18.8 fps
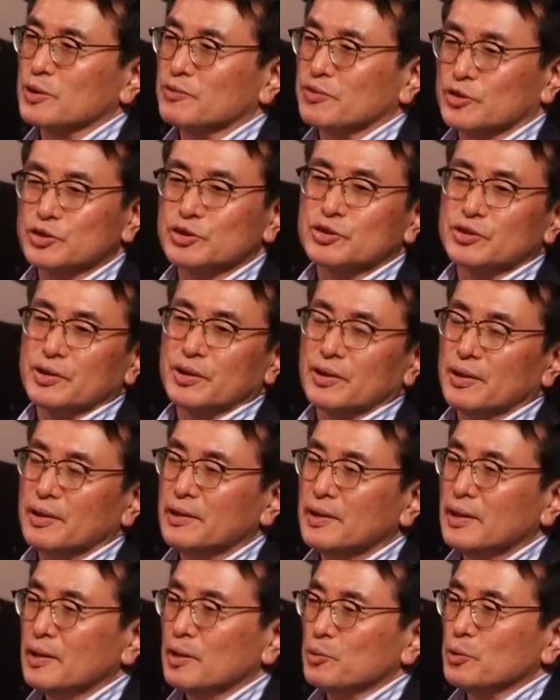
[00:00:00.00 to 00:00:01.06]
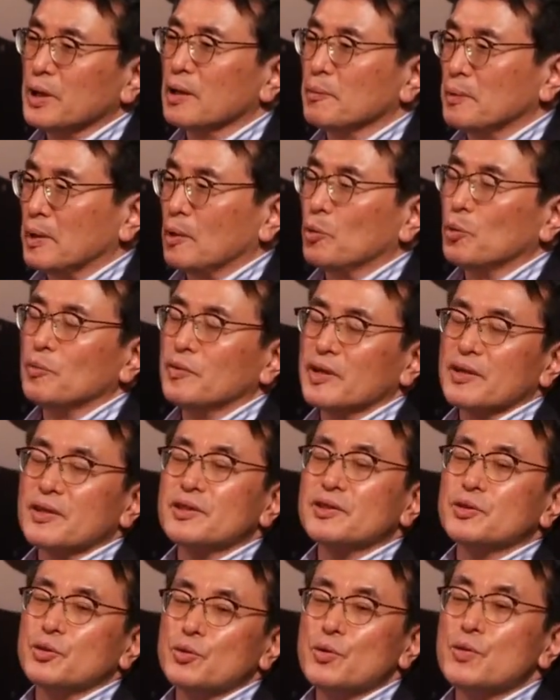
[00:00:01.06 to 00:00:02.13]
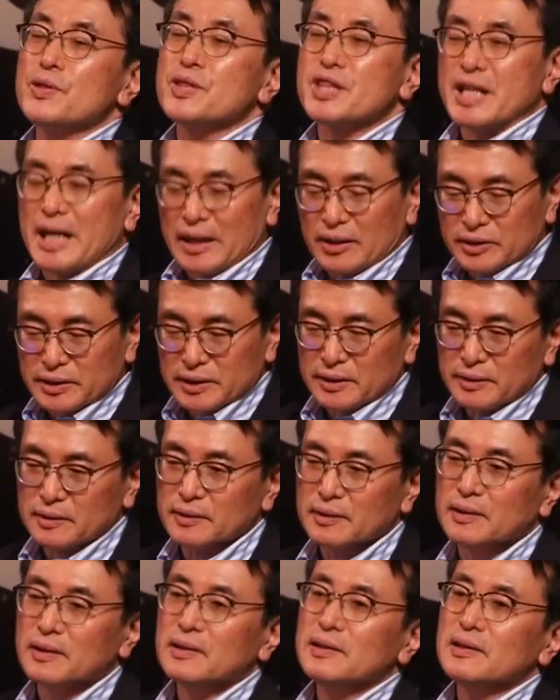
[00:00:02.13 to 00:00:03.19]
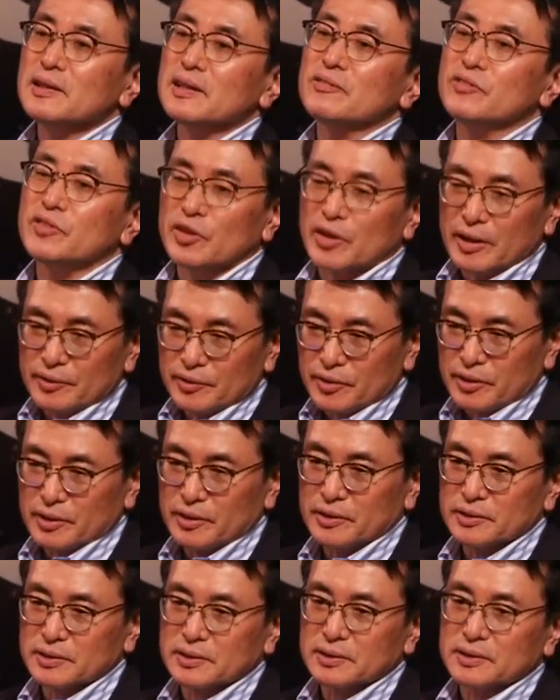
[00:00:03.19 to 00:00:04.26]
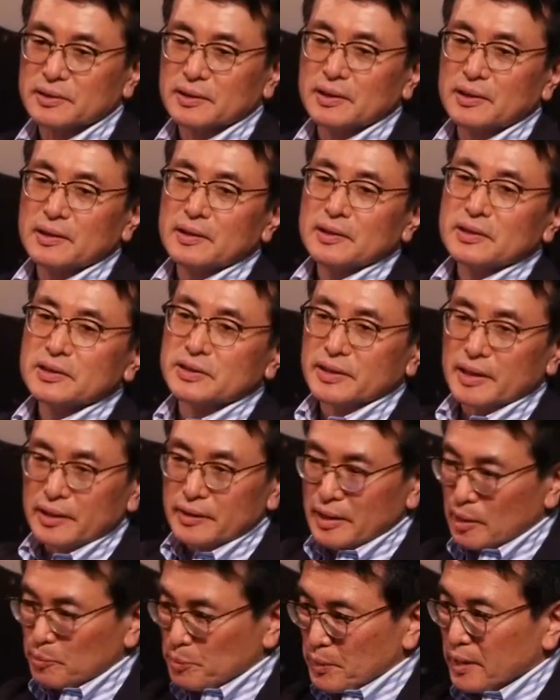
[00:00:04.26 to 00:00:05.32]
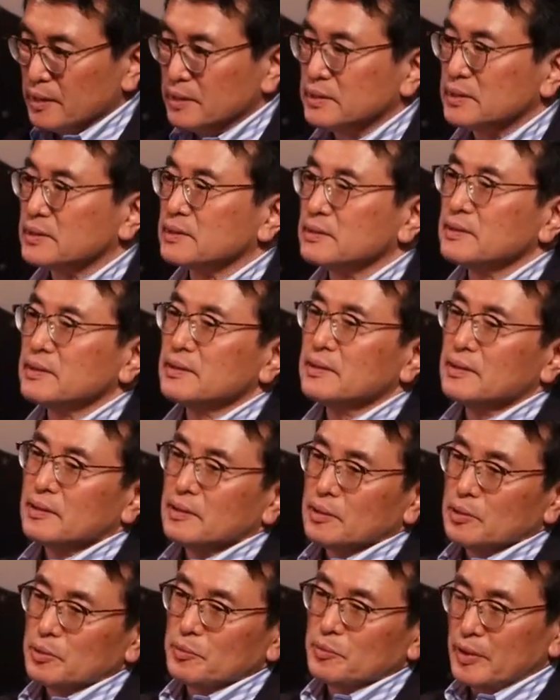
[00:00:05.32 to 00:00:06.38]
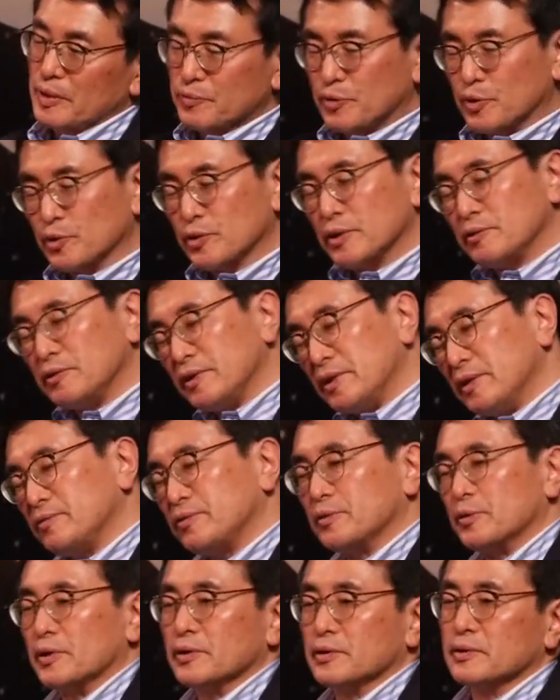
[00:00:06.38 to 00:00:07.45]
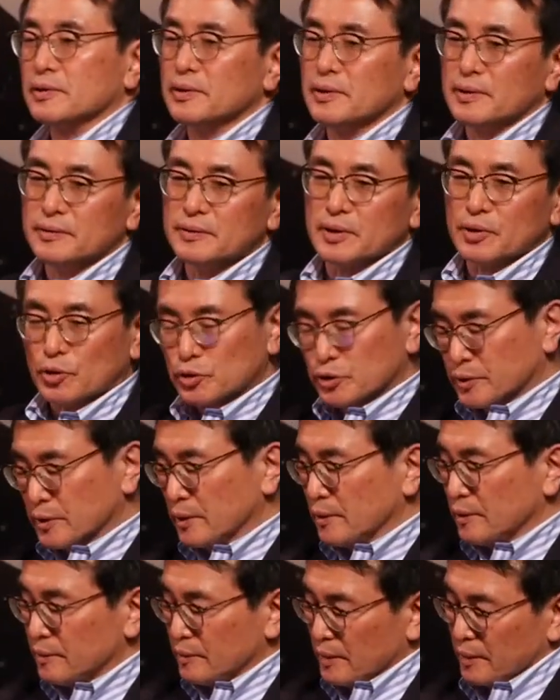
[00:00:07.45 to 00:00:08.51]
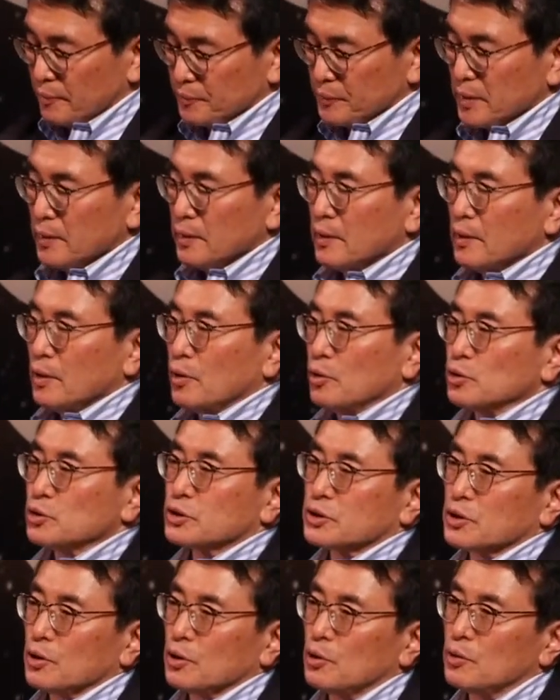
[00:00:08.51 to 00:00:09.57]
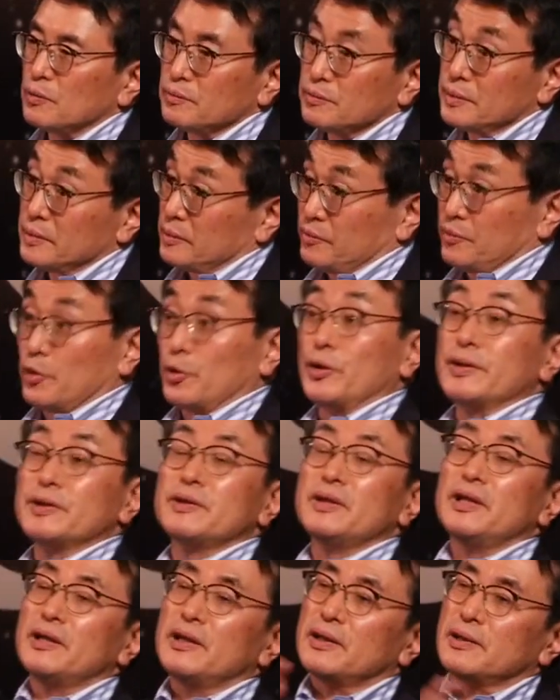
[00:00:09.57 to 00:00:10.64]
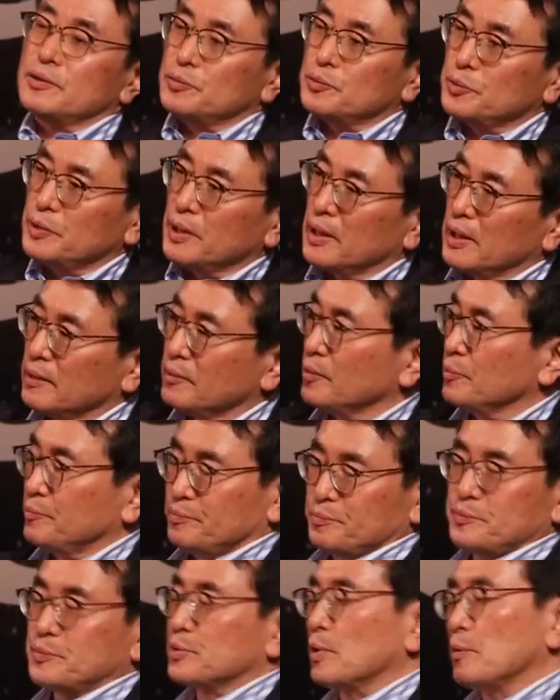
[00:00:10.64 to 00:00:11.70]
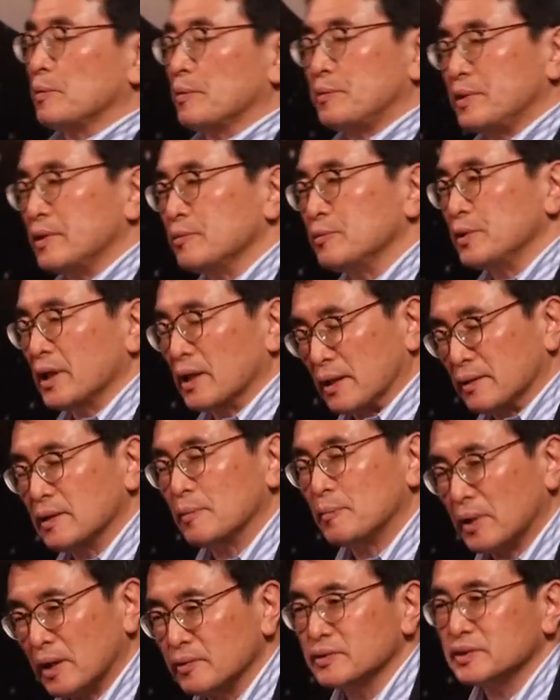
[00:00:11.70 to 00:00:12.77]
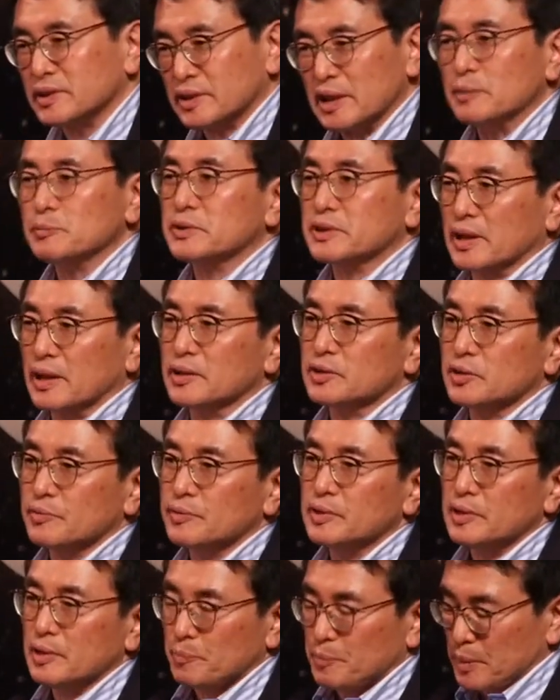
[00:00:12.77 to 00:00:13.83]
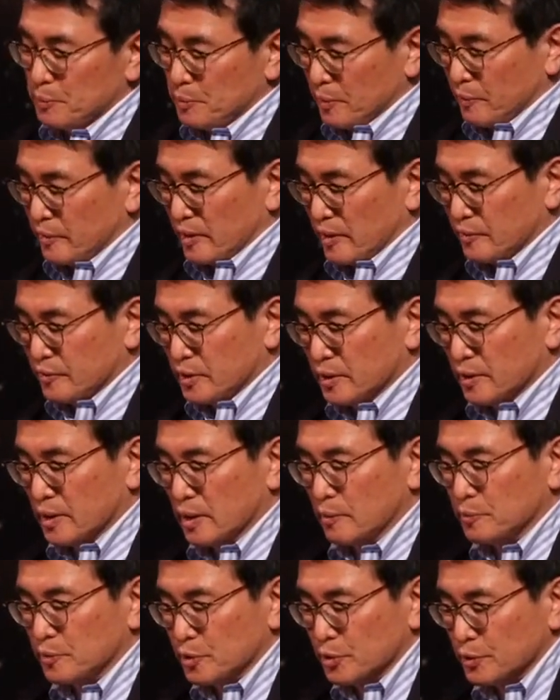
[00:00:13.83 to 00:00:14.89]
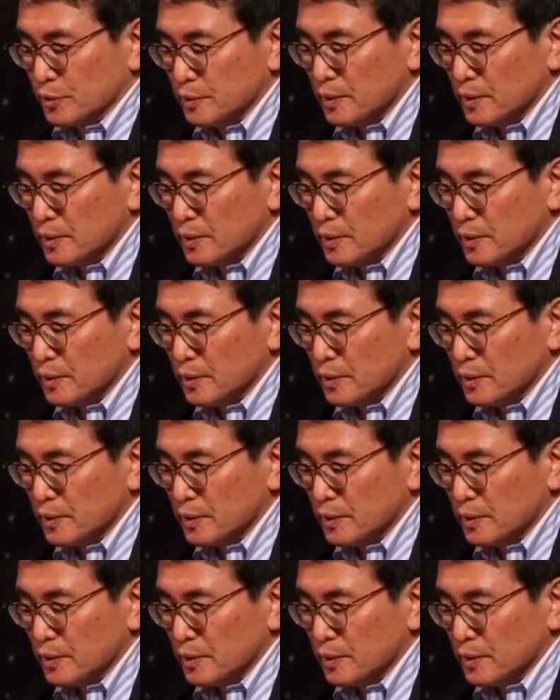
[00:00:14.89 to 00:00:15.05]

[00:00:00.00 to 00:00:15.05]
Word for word: first year we have over 2,000 volunteers stayed our place. We went for the relief work in the coastal area. Also, following year we had probably we had about same size of the uh, people volunteer came to,